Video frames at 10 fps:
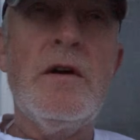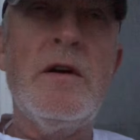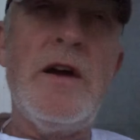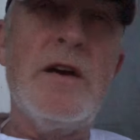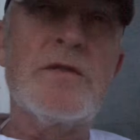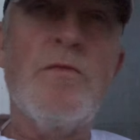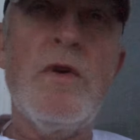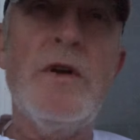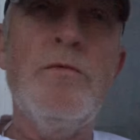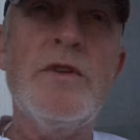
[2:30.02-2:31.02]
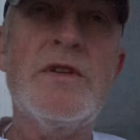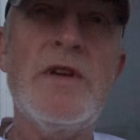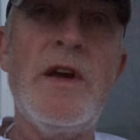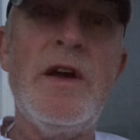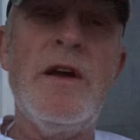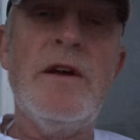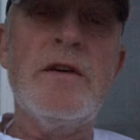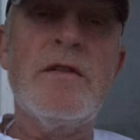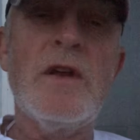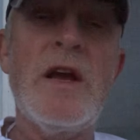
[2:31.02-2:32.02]
As one would say,
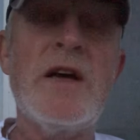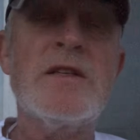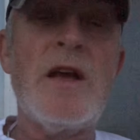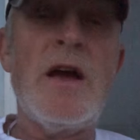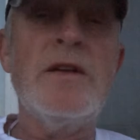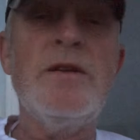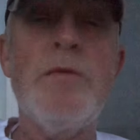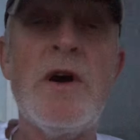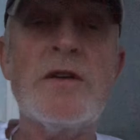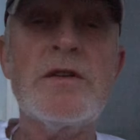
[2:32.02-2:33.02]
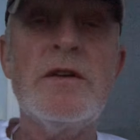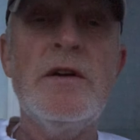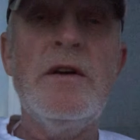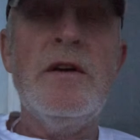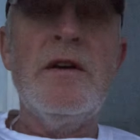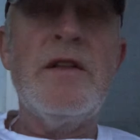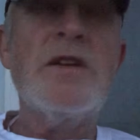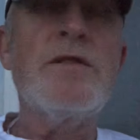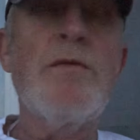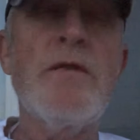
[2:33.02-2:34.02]
the last Antipas.
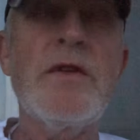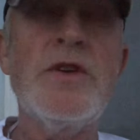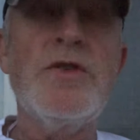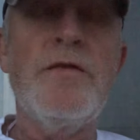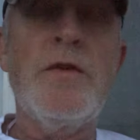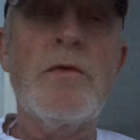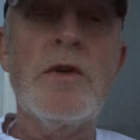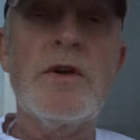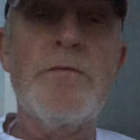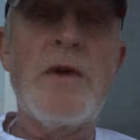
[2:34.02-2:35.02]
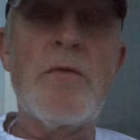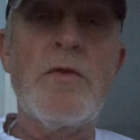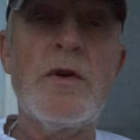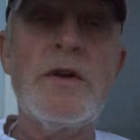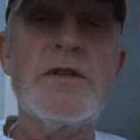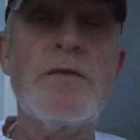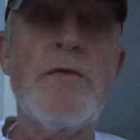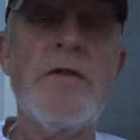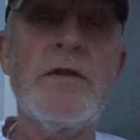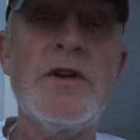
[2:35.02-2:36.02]
That's in Revelation, if you want to look up that word. It's in
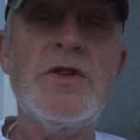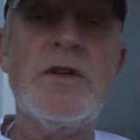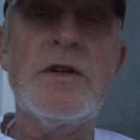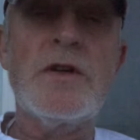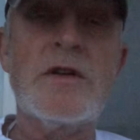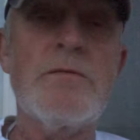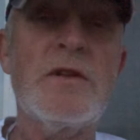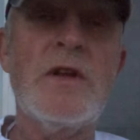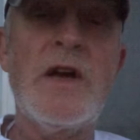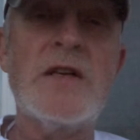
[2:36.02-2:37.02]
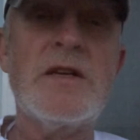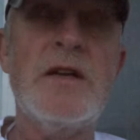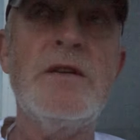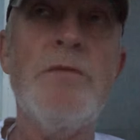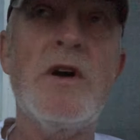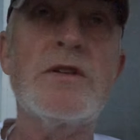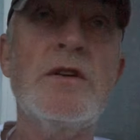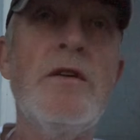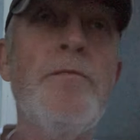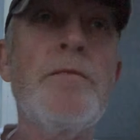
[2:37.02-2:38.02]
Revelation. It talks about the last Antipas.
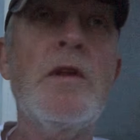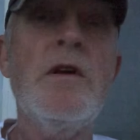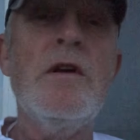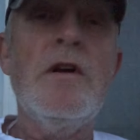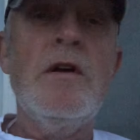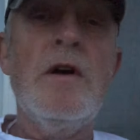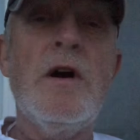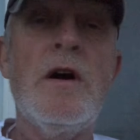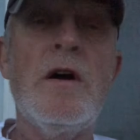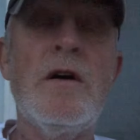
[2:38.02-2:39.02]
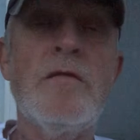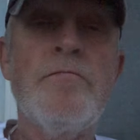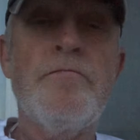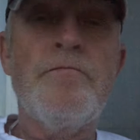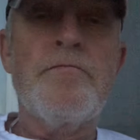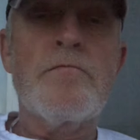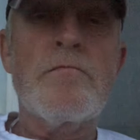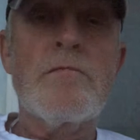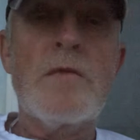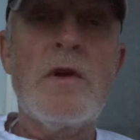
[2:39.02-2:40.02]

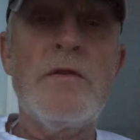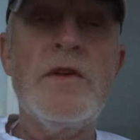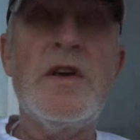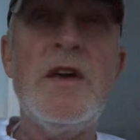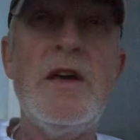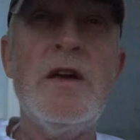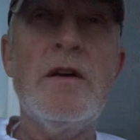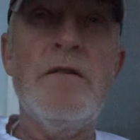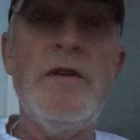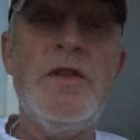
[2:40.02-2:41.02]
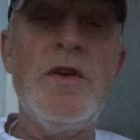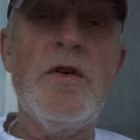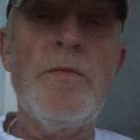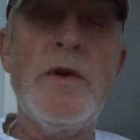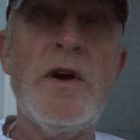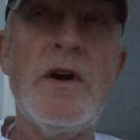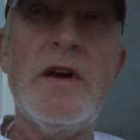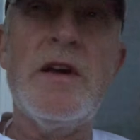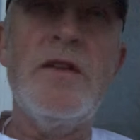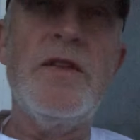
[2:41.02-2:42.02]
The king of Ethiopia, I
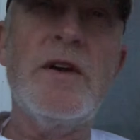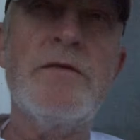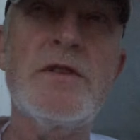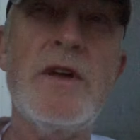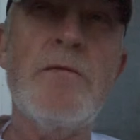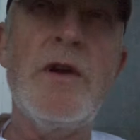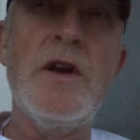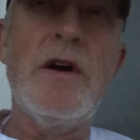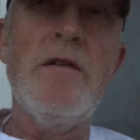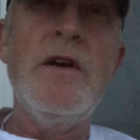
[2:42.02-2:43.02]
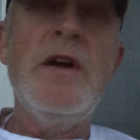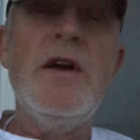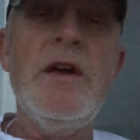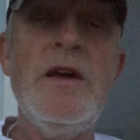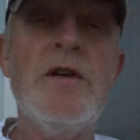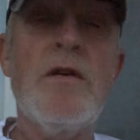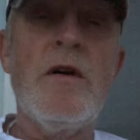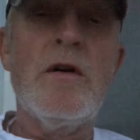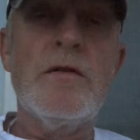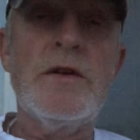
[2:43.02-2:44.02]
can't think of his name right now, he
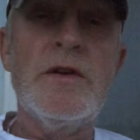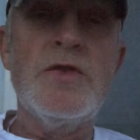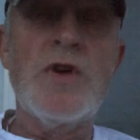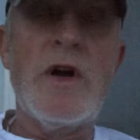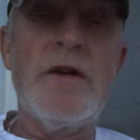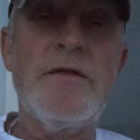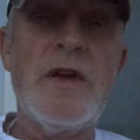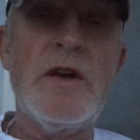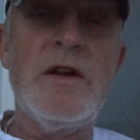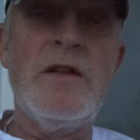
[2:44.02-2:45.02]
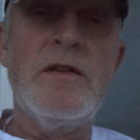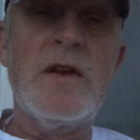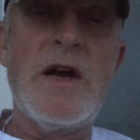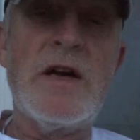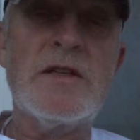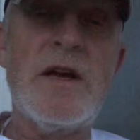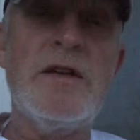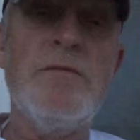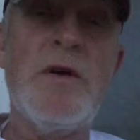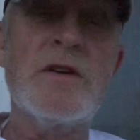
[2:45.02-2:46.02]
called John F. Kennedy the last
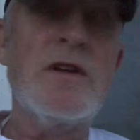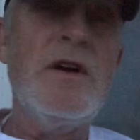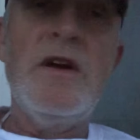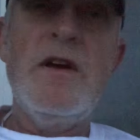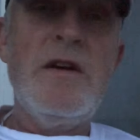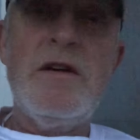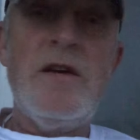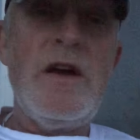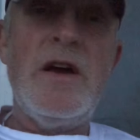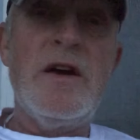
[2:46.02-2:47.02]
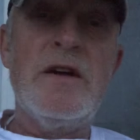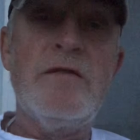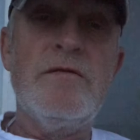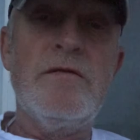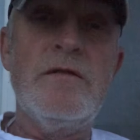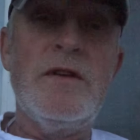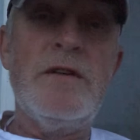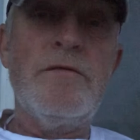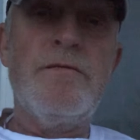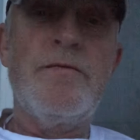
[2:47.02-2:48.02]
Antipas. And
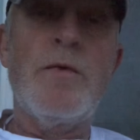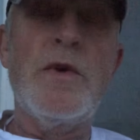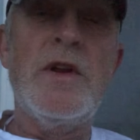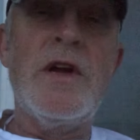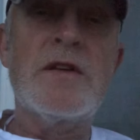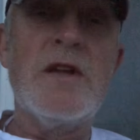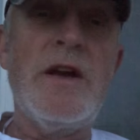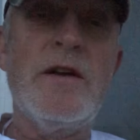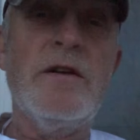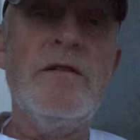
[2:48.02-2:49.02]
40 days later,